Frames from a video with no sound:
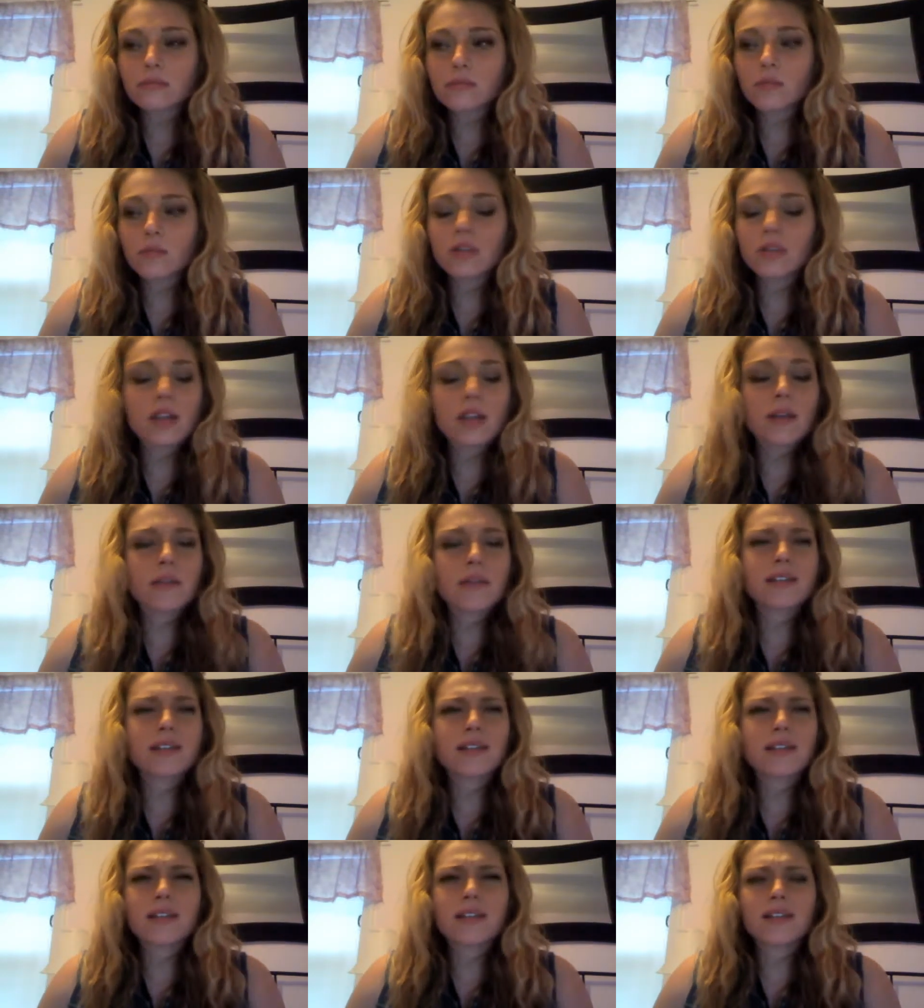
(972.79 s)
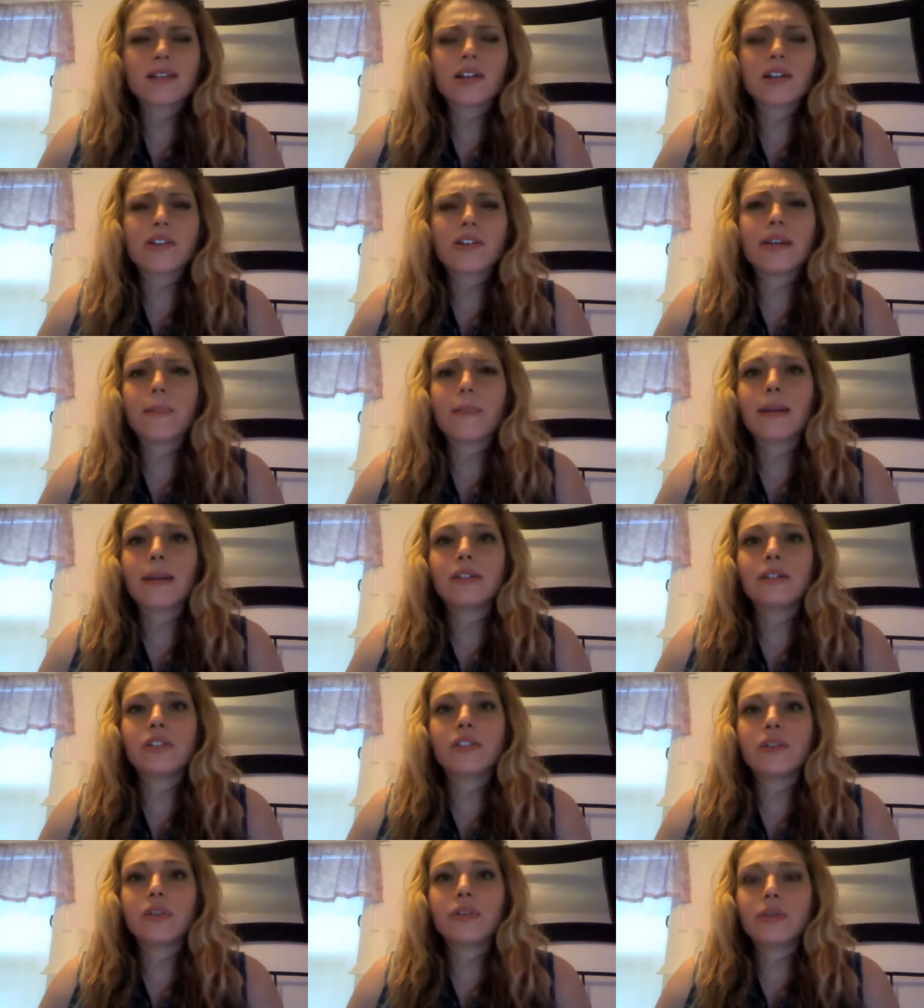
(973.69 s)
was not necessarily
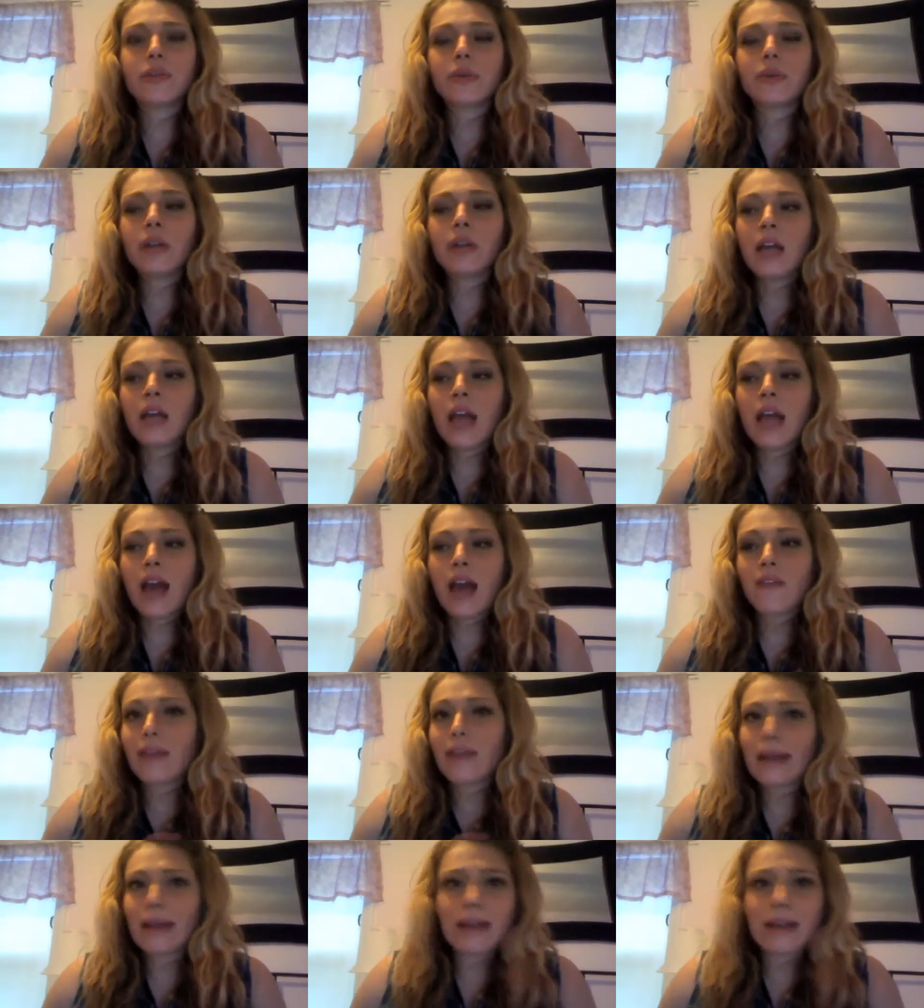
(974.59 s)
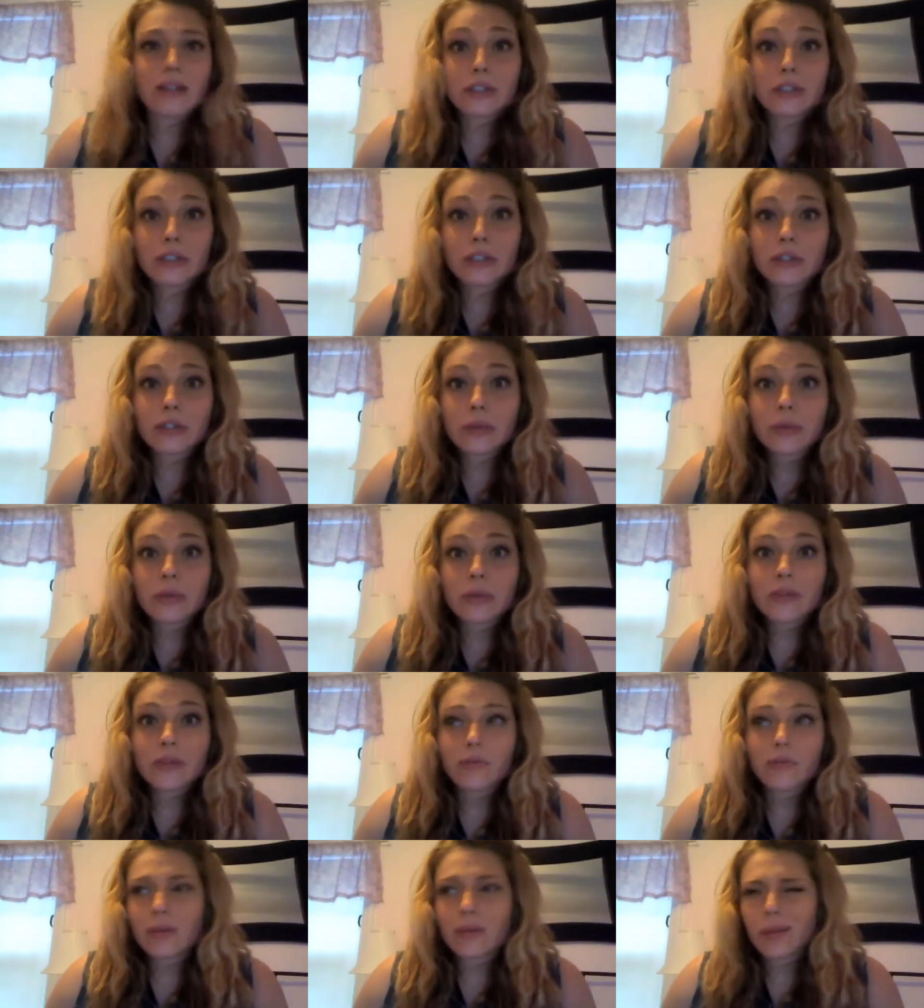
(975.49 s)
meant to have anything to do
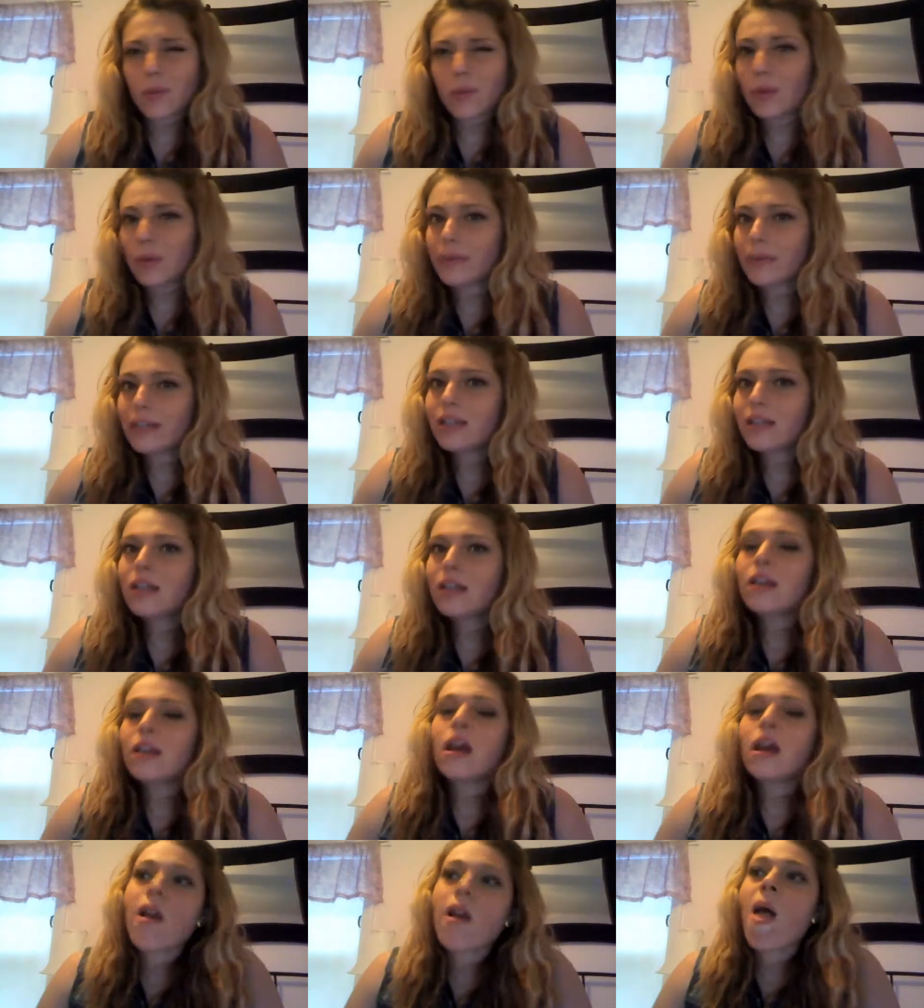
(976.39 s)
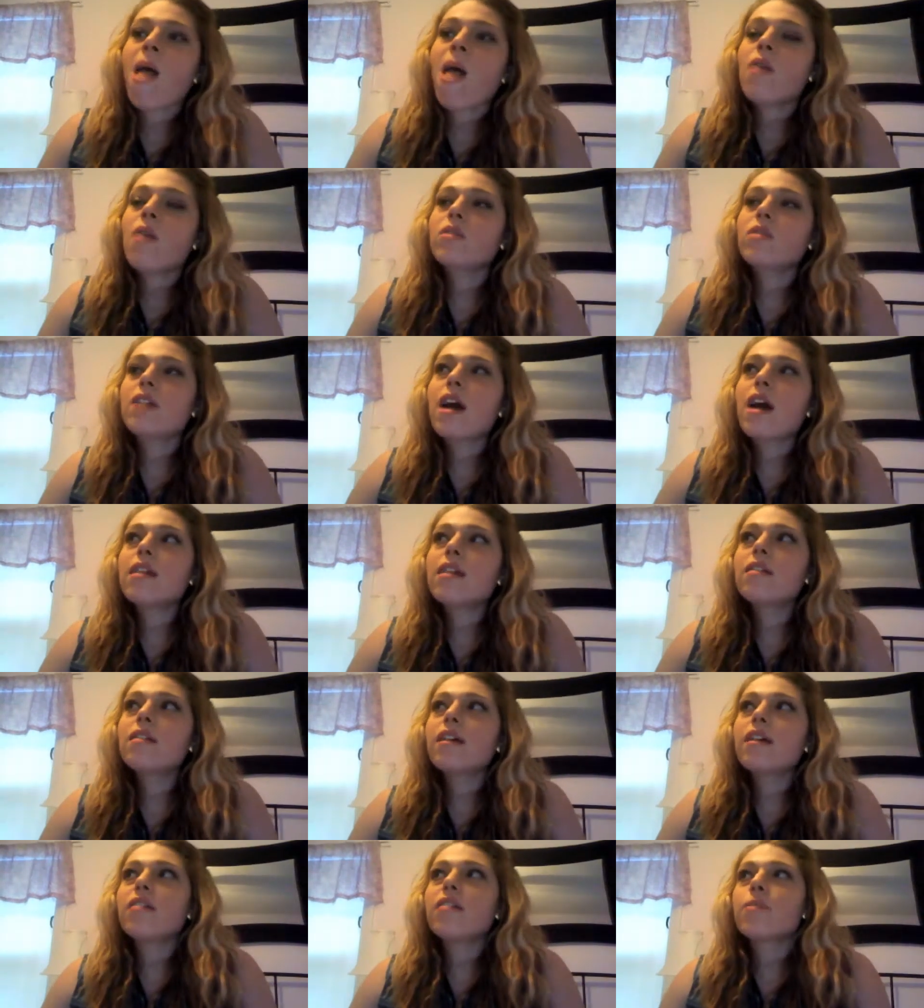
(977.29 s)
with really women. It was kind of like